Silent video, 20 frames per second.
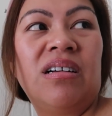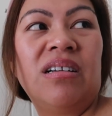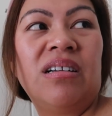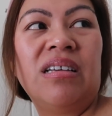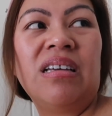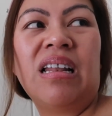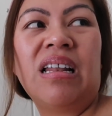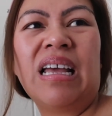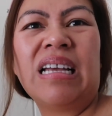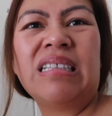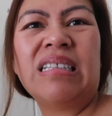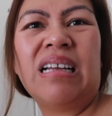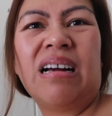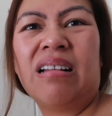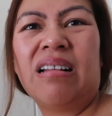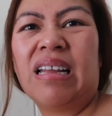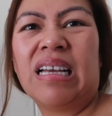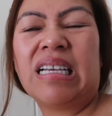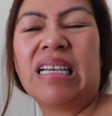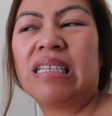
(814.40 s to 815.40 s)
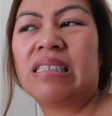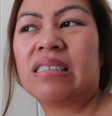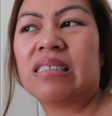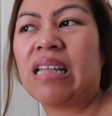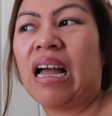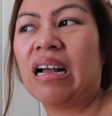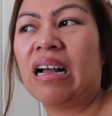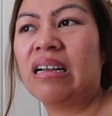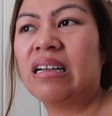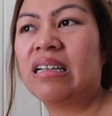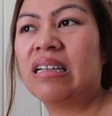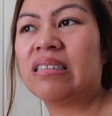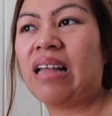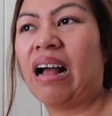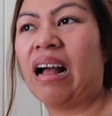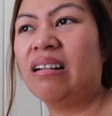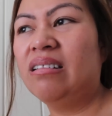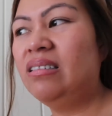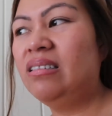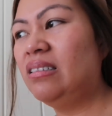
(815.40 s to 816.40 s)
Yeah, like that. Like it's
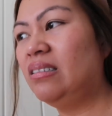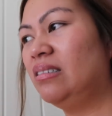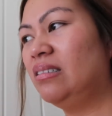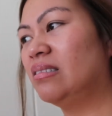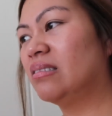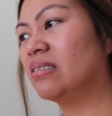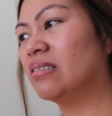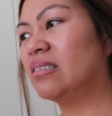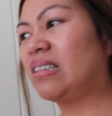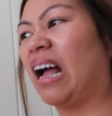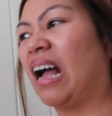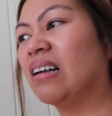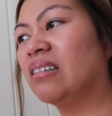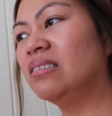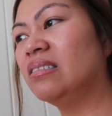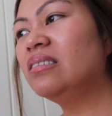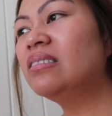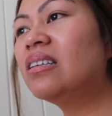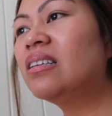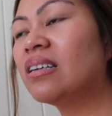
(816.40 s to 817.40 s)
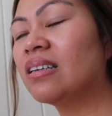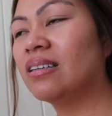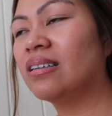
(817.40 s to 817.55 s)
tangled.